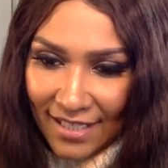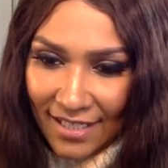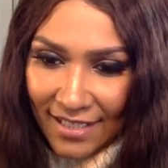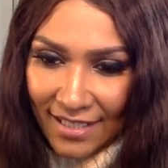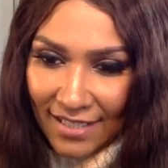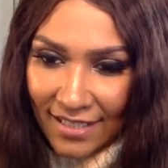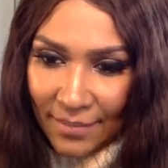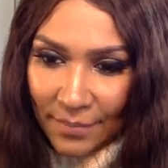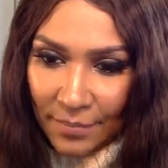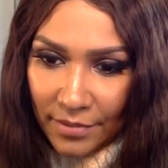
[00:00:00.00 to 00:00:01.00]
I got
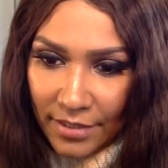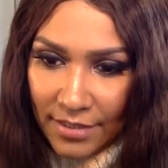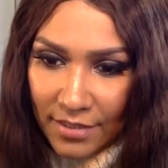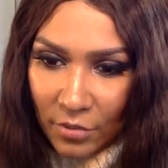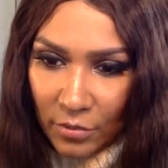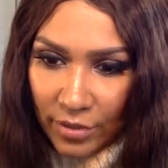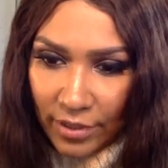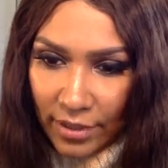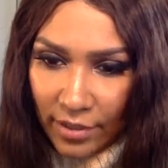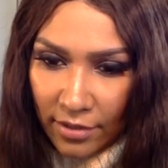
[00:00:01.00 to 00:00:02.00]
Prince holding
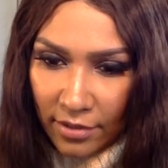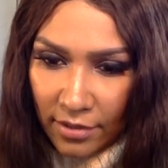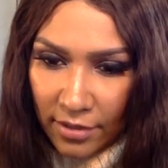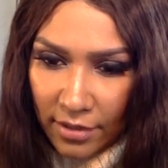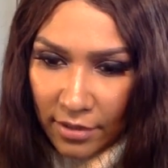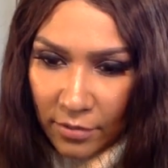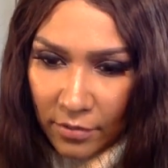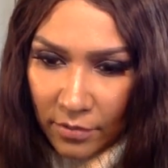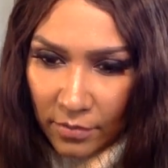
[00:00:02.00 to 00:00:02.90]
an ankh in